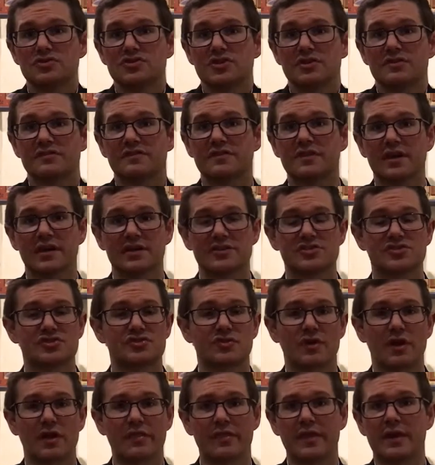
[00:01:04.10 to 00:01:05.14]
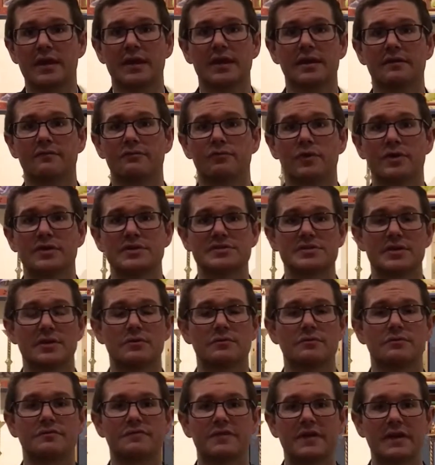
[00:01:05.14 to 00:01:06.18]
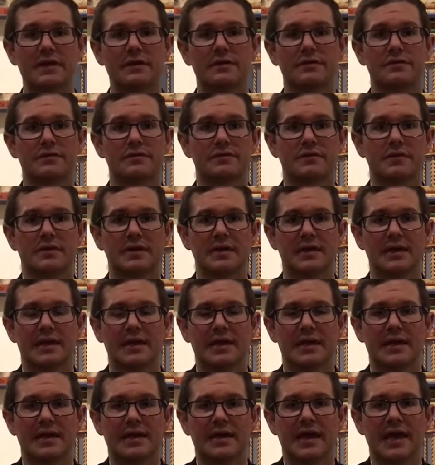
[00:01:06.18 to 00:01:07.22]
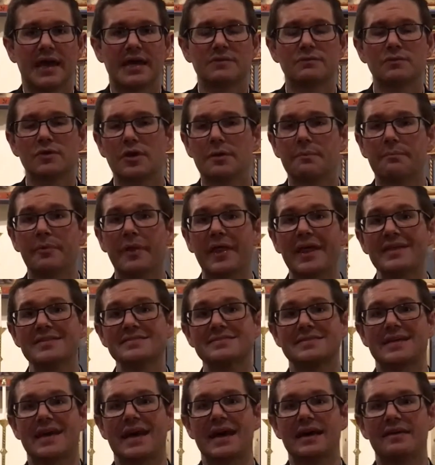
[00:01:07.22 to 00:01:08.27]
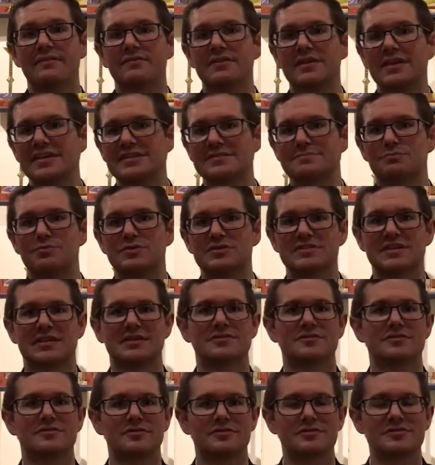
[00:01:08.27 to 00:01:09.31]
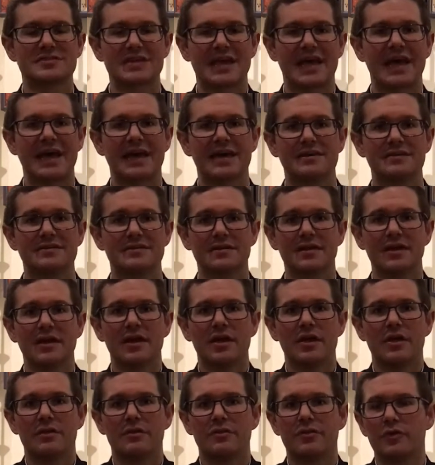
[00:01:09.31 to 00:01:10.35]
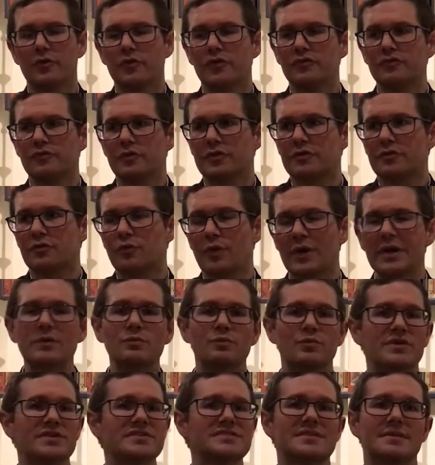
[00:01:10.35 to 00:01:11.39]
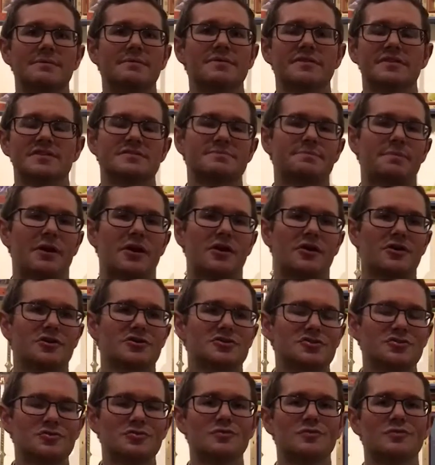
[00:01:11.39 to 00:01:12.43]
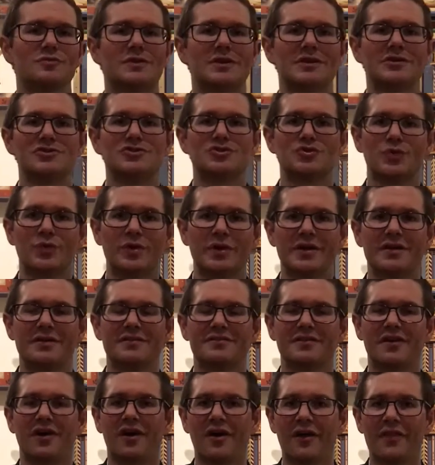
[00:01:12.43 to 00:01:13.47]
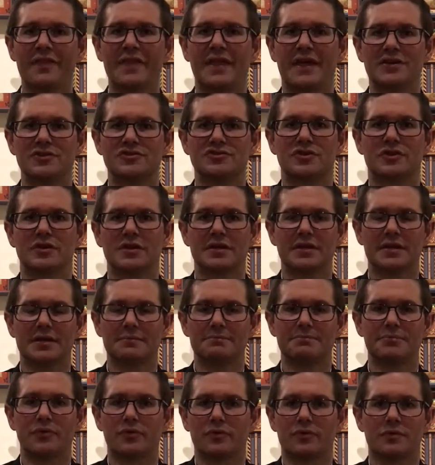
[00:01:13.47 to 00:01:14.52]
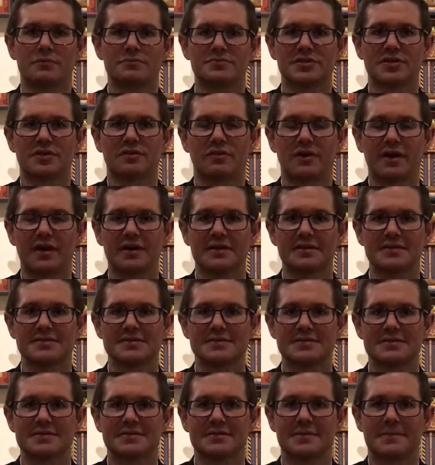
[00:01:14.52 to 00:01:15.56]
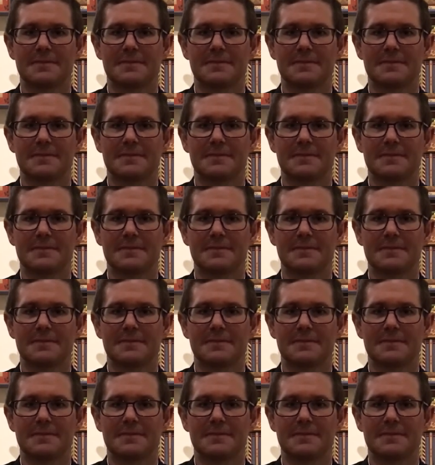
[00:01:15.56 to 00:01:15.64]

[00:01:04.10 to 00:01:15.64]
just a strengthening of one's own faith. And we are blessed to have guest presenters and those with great wisdom in this parish who can join us on that journey in Pilgrims in Christ.